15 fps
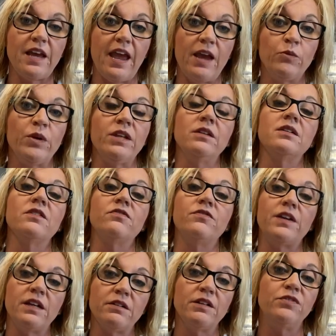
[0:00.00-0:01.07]
and we look
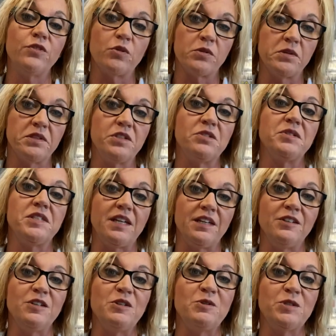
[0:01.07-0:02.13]
very forward to
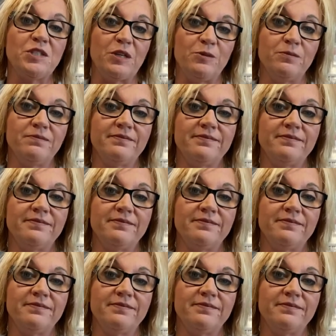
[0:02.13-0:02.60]
seeing you soon.